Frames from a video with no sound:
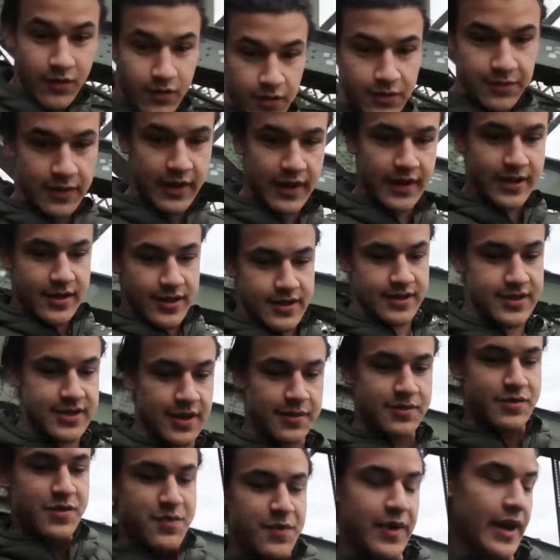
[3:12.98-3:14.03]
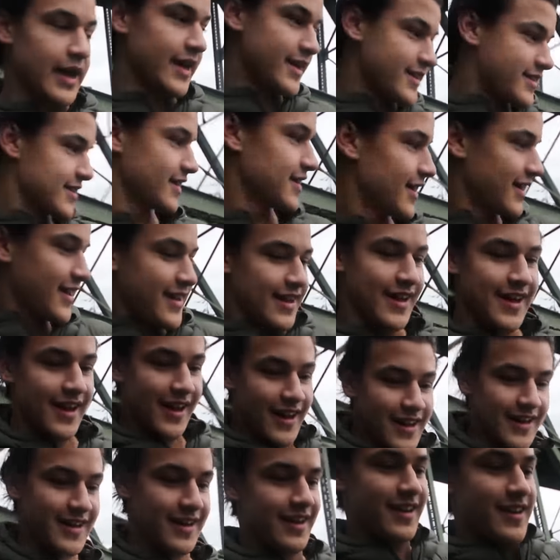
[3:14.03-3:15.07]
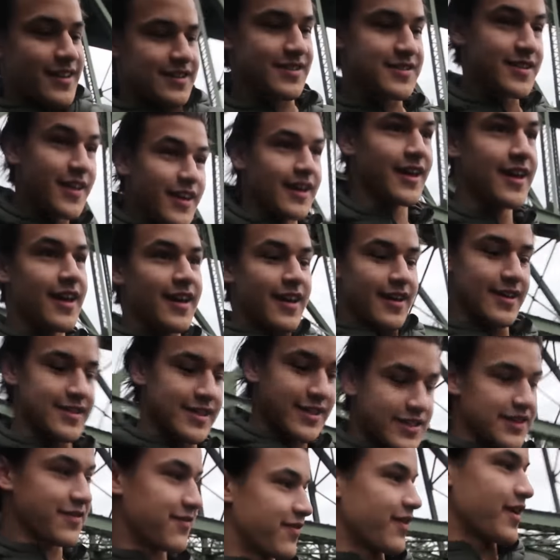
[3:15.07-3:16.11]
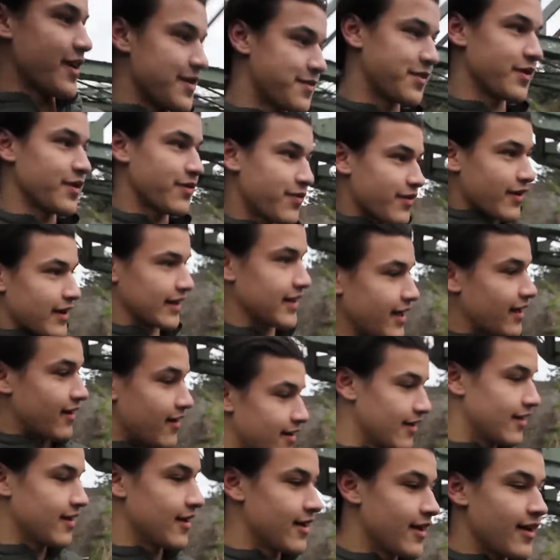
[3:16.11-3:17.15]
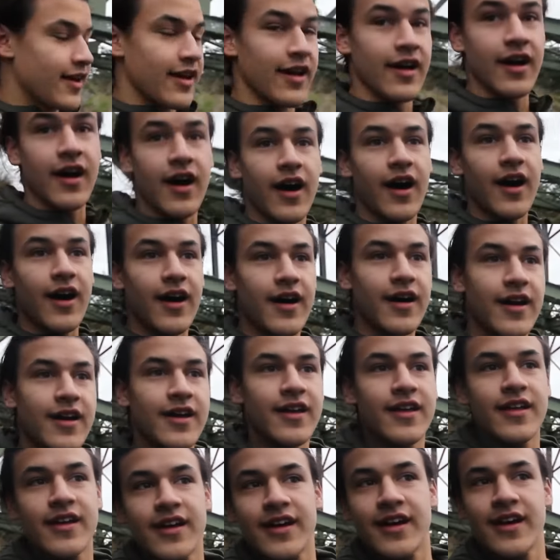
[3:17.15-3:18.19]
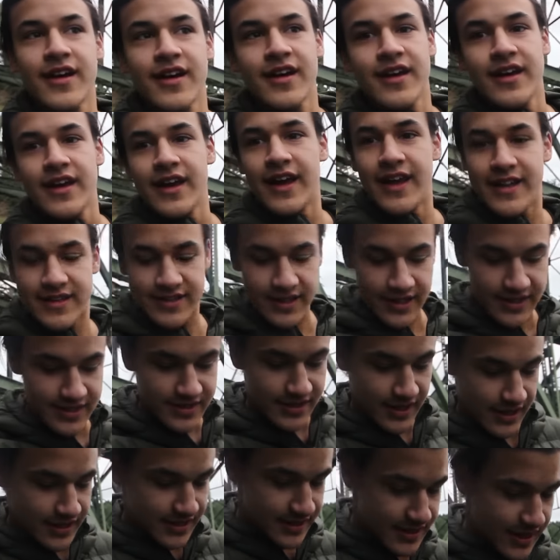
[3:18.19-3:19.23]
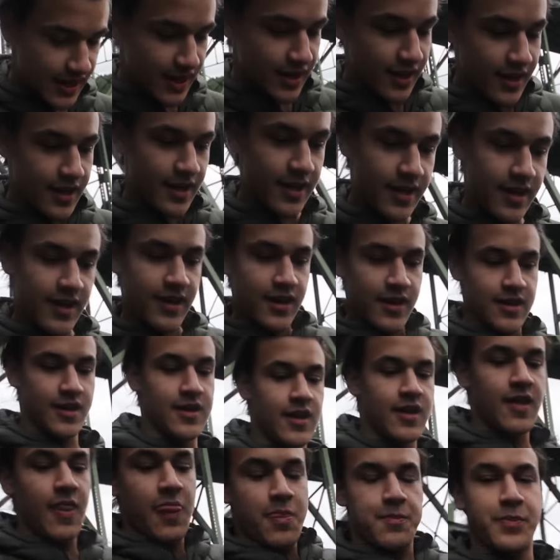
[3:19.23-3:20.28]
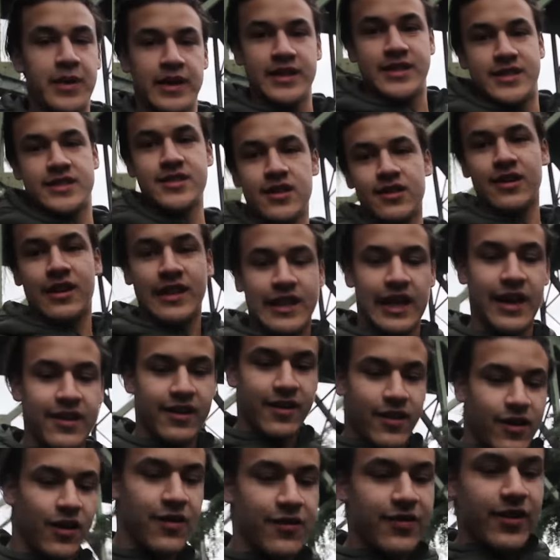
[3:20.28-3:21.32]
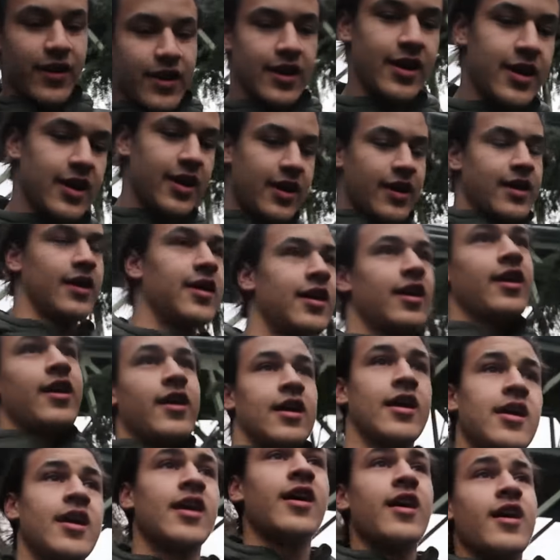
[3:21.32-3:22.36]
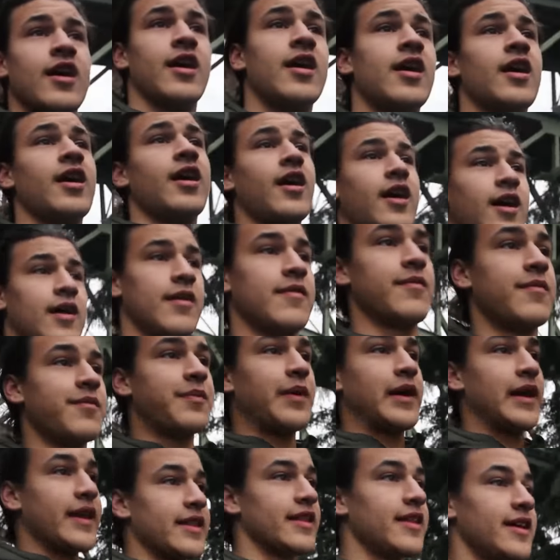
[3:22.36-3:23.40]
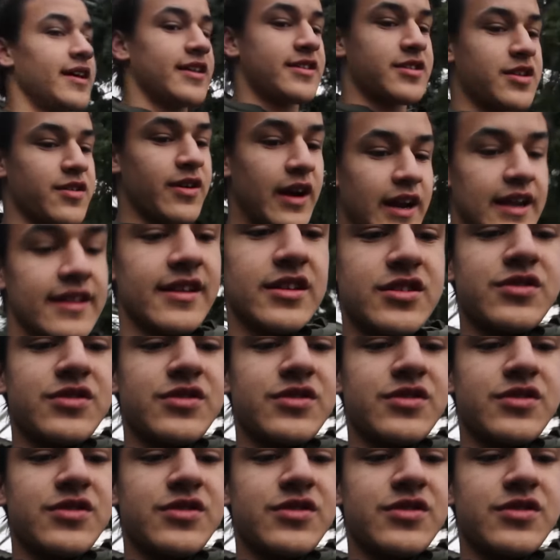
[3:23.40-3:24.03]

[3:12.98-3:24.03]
we made it to Deception Pass and it is it's actually very beautiful right now. Uh, it's like sunset, but it's all clouded over. Um, but it's creating